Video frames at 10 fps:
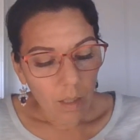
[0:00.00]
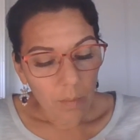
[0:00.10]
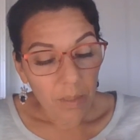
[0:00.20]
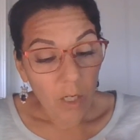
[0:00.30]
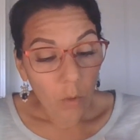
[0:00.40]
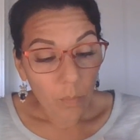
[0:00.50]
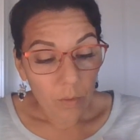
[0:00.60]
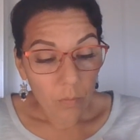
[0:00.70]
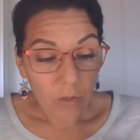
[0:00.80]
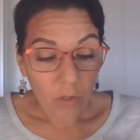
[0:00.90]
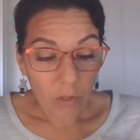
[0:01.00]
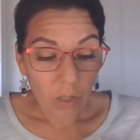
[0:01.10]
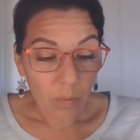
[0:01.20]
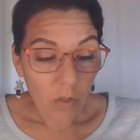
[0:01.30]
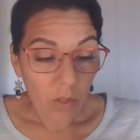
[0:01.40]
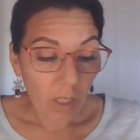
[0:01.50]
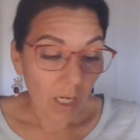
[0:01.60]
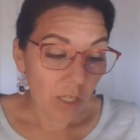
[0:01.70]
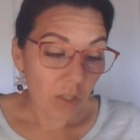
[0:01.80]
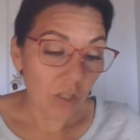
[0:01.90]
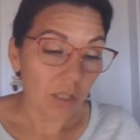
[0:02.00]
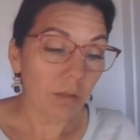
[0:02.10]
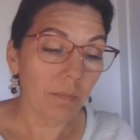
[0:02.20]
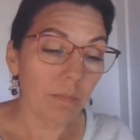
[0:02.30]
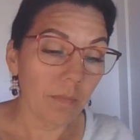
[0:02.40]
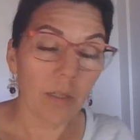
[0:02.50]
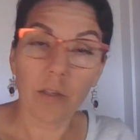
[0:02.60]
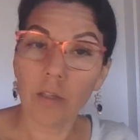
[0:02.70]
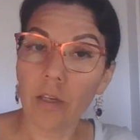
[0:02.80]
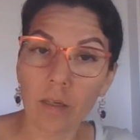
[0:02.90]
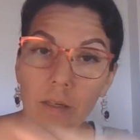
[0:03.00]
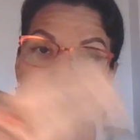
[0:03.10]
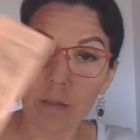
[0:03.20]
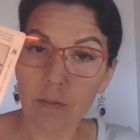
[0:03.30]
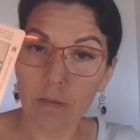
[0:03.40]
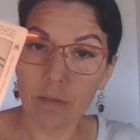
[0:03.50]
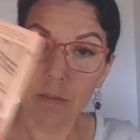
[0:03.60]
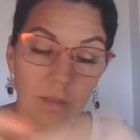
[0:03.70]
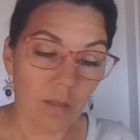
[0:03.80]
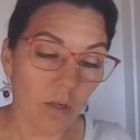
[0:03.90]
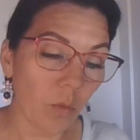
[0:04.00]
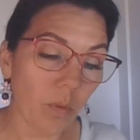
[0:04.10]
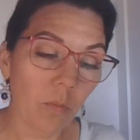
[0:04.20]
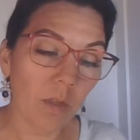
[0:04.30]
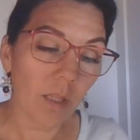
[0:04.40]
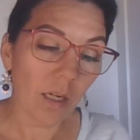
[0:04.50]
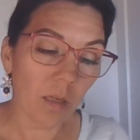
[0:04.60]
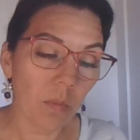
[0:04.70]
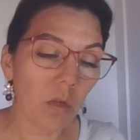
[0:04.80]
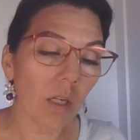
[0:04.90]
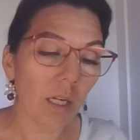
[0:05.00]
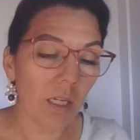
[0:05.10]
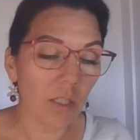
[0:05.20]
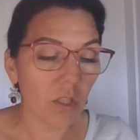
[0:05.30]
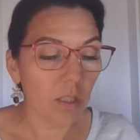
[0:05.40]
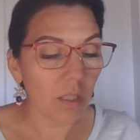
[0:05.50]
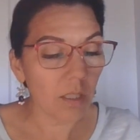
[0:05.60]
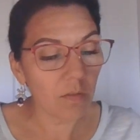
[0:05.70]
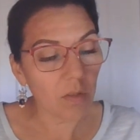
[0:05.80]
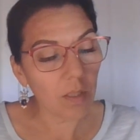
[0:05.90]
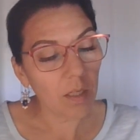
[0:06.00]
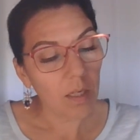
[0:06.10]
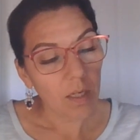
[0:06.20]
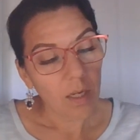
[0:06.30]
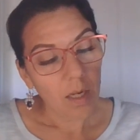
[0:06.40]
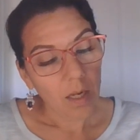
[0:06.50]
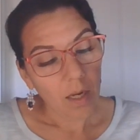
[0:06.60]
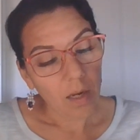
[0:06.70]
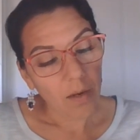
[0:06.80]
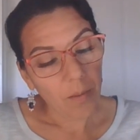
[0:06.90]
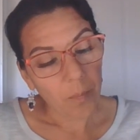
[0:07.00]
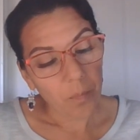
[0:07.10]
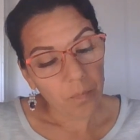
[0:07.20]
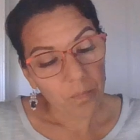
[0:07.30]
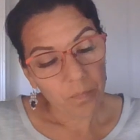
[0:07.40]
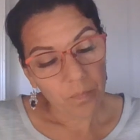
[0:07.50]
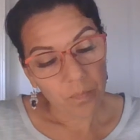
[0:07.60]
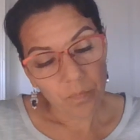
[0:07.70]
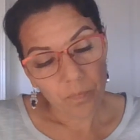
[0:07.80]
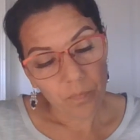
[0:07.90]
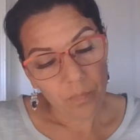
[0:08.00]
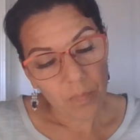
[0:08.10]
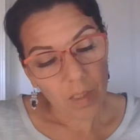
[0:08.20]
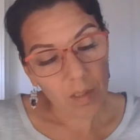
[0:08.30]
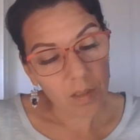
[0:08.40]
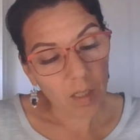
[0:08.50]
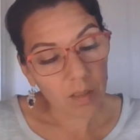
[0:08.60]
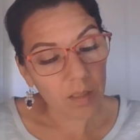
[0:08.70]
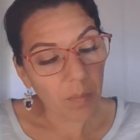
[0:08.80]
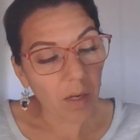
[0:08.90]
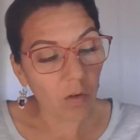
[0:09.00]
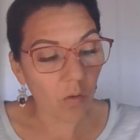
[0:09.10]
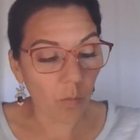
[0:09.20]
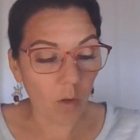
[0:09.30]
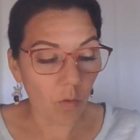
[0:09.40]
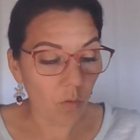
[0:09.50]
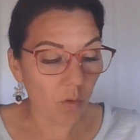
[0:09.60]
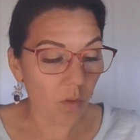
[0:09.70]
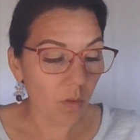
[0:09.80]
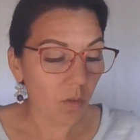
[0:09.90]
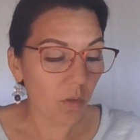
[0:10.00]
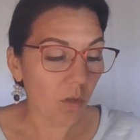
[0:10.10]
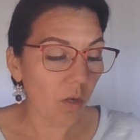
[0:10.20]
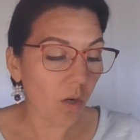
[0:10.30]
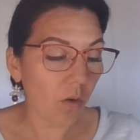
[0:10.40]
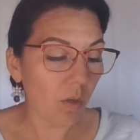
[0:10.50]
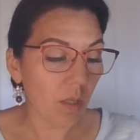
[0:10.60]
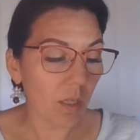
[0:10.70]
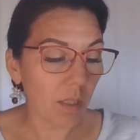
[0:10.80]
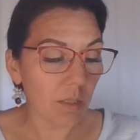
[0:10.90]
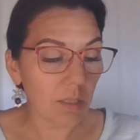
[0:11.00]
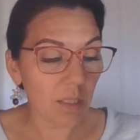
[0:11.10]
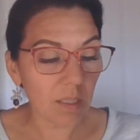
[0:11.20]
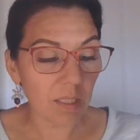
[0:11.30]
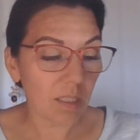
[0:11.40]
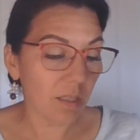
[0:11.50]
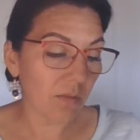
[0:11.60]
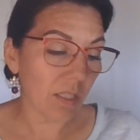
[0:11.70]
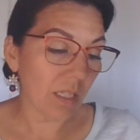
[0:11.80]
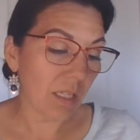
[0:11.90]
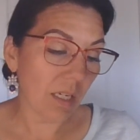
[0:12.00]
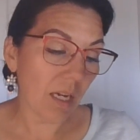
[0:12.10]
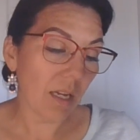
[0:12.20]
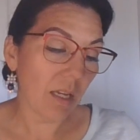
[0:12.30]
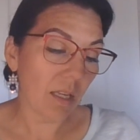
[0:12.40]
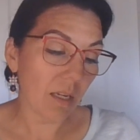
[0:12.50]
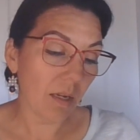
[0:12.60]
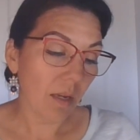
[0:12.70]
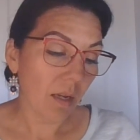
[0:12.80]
Be open with your communication. There you are. Open with that communication, even. Um, it talks about growth, and sensitivity, and